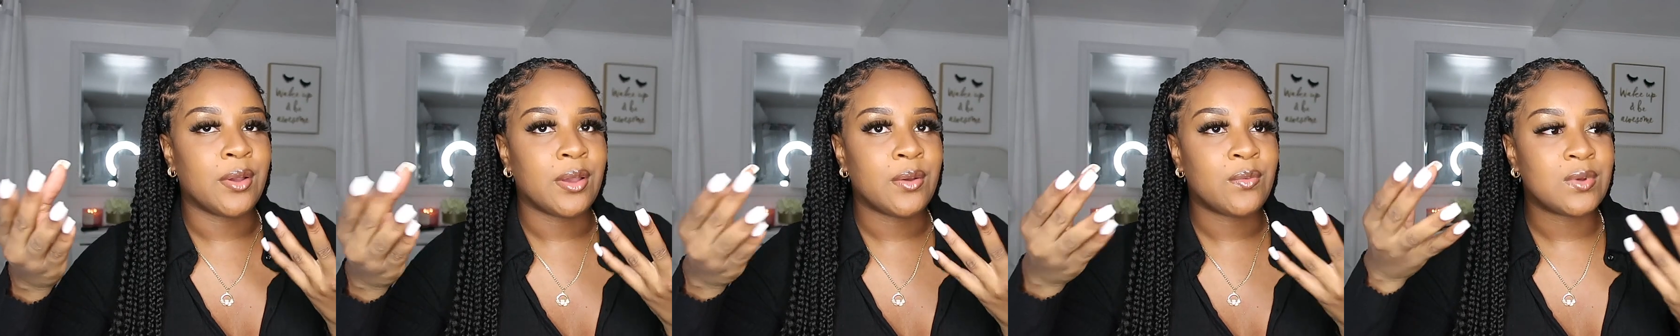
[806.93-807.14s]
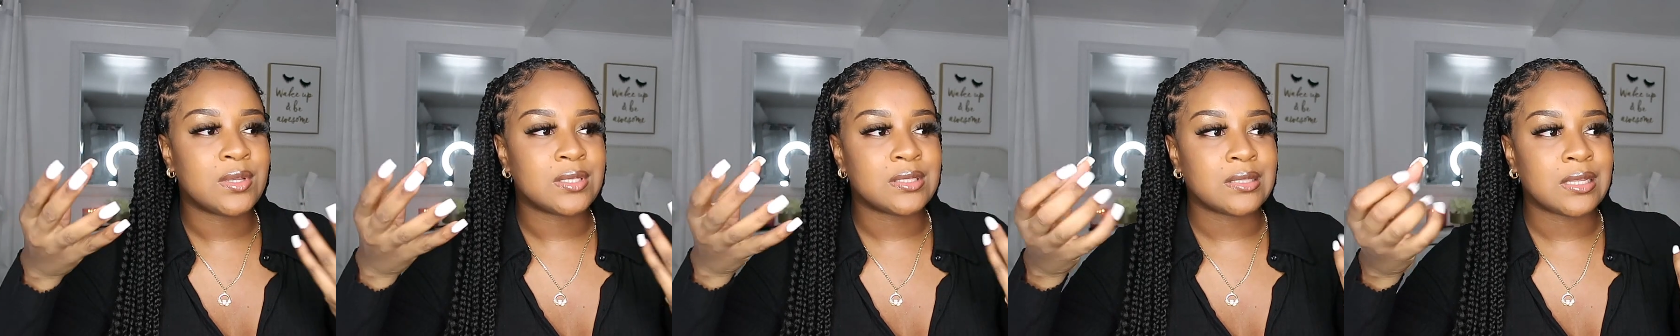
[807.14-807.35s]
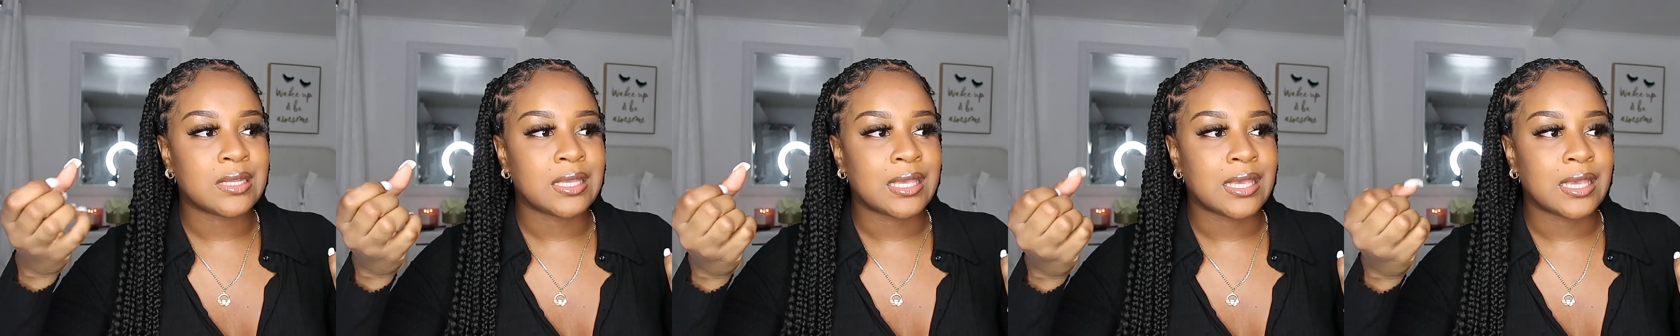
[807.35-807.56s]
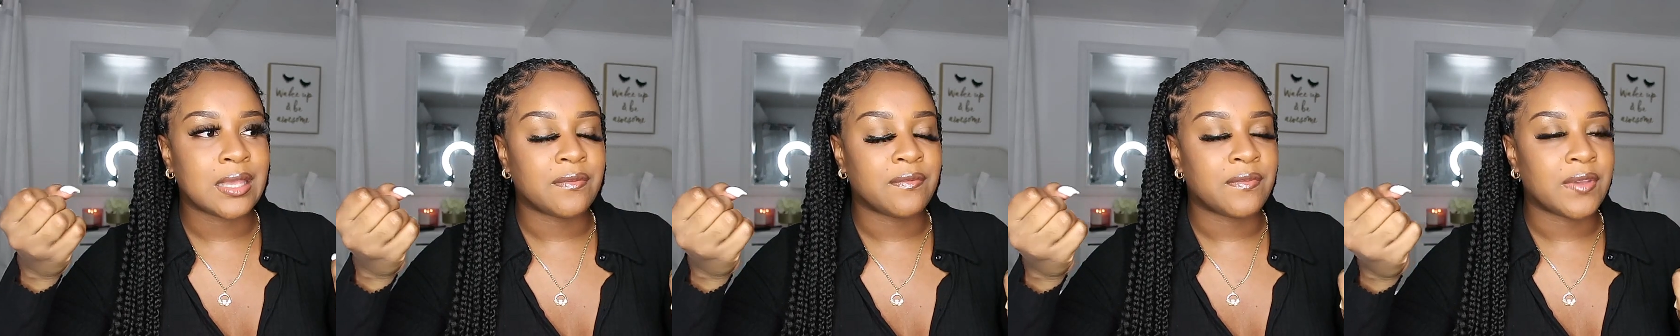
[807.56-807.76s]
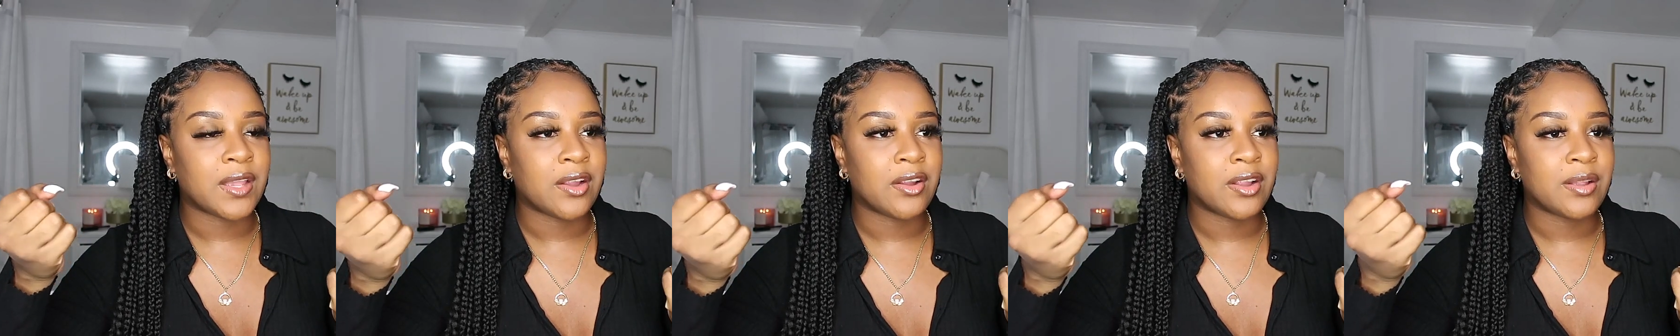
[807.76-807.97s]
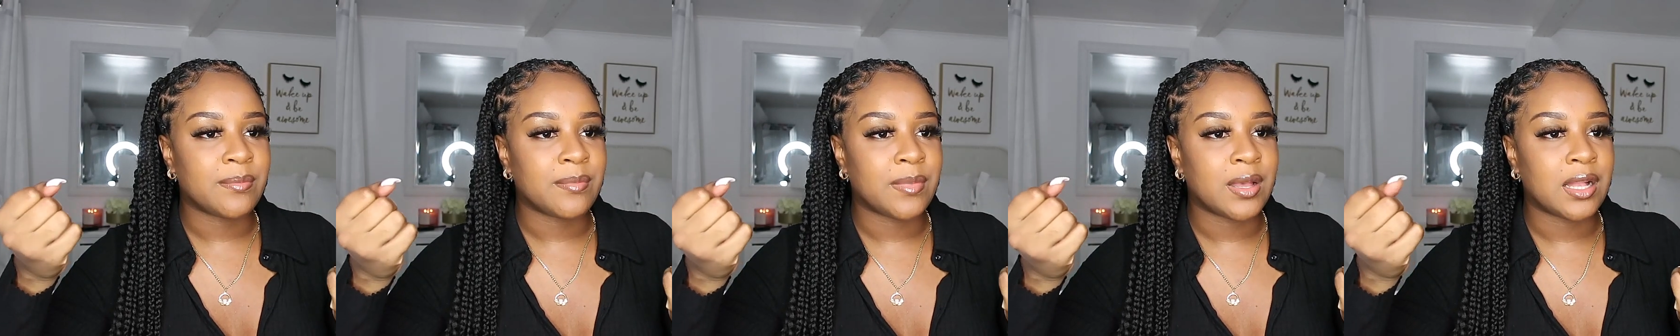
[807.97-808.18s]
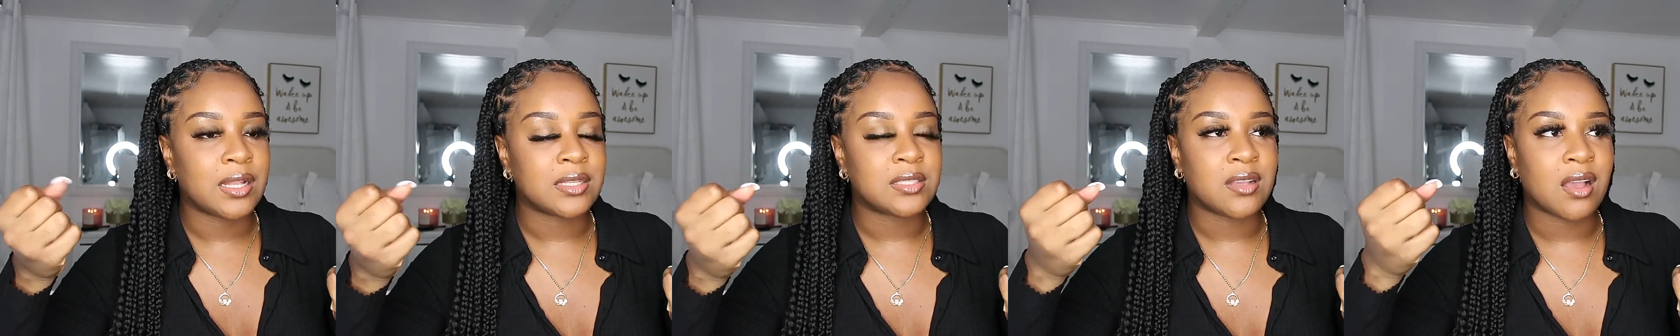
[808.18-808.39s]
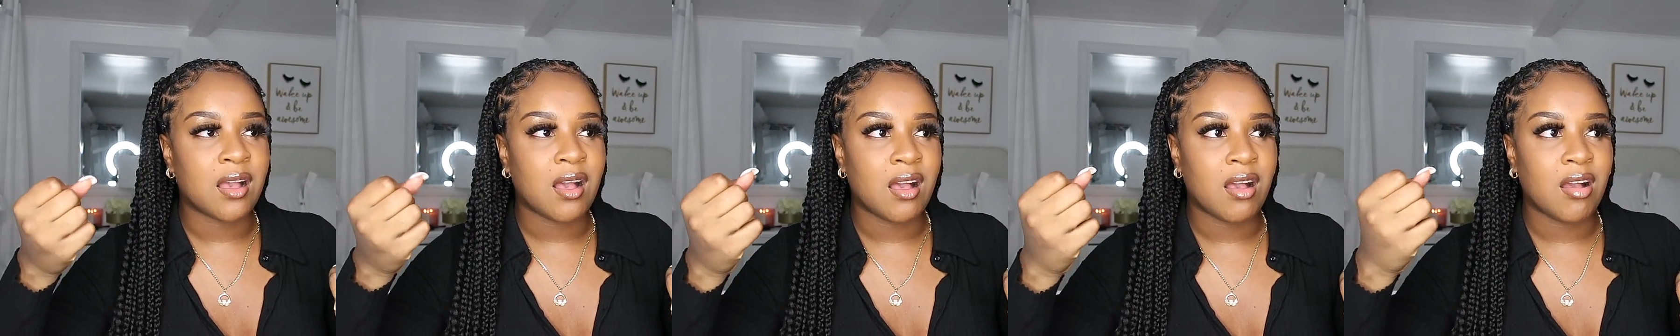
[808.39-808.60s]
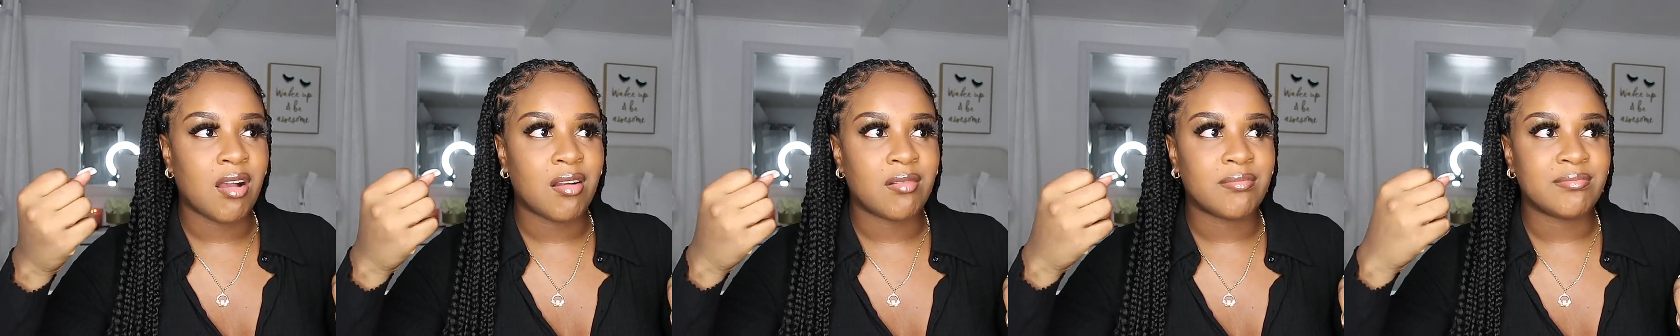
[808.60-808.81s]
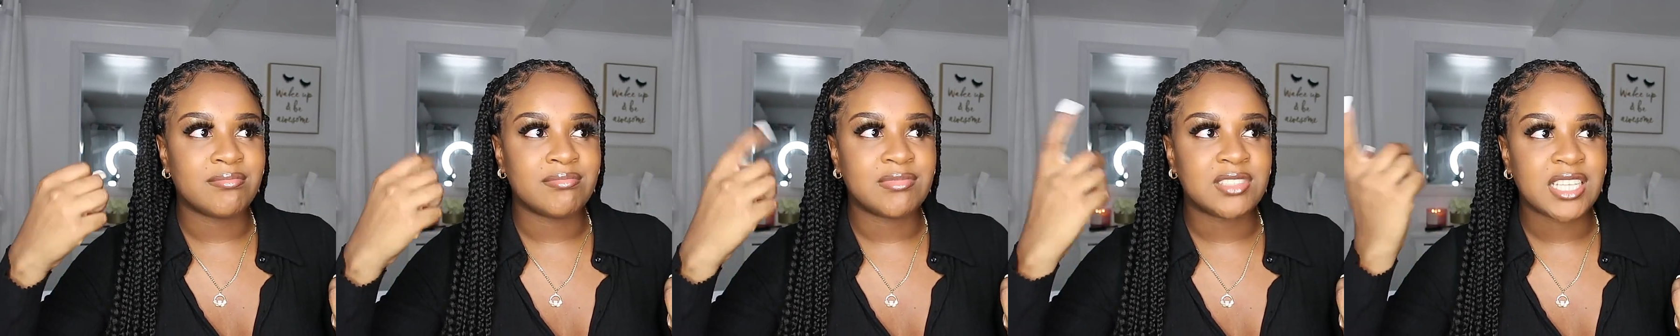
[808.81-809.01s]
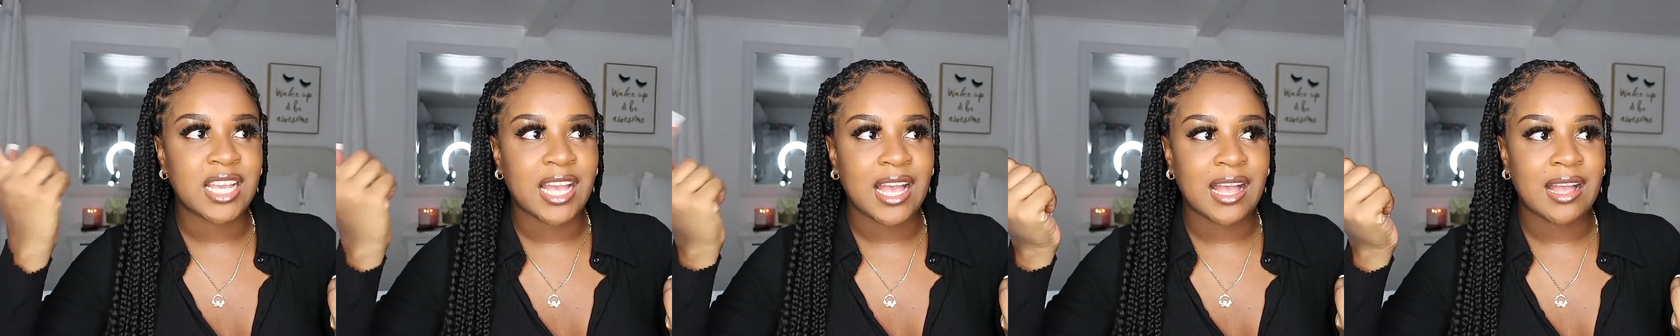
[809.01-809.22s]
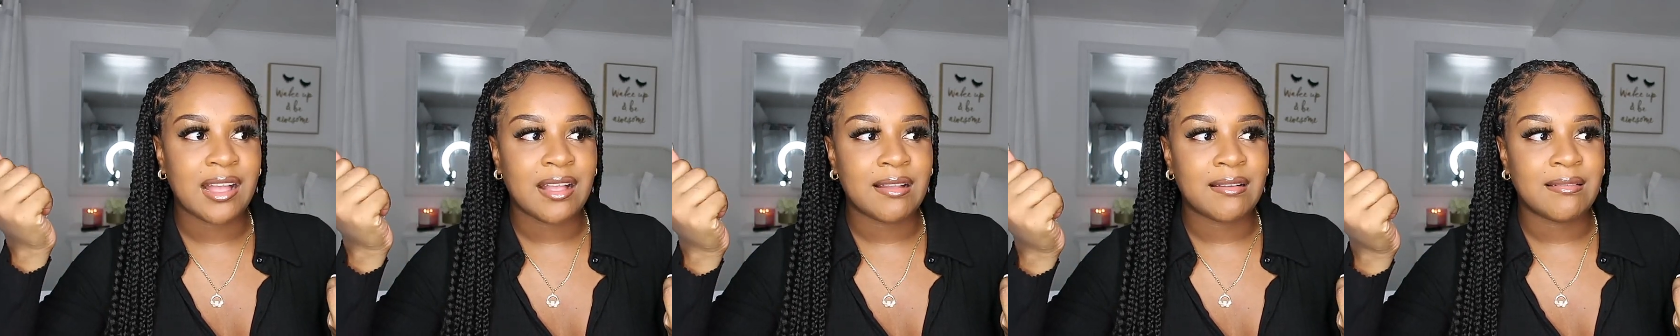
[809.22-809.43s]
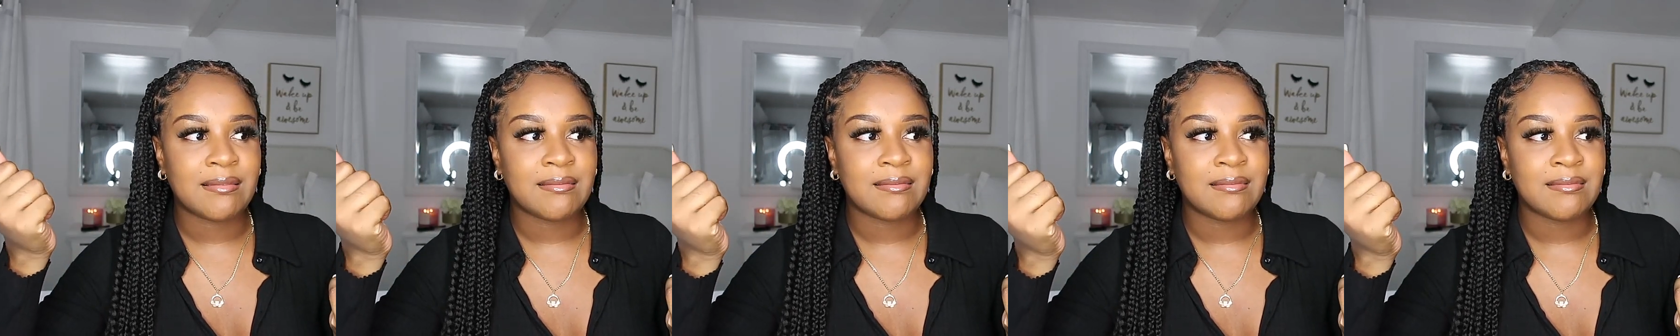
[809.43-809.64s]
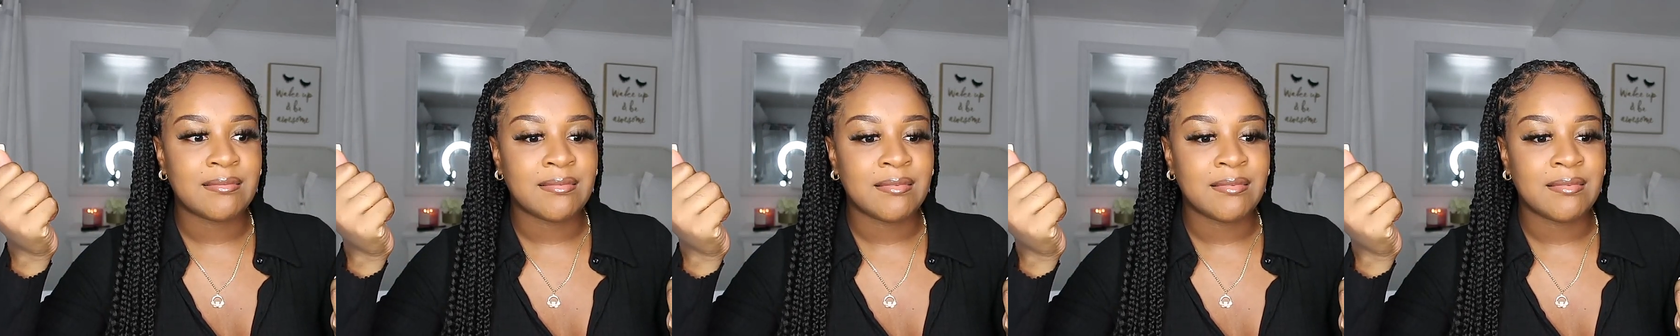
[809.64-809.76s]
It was looking very much child,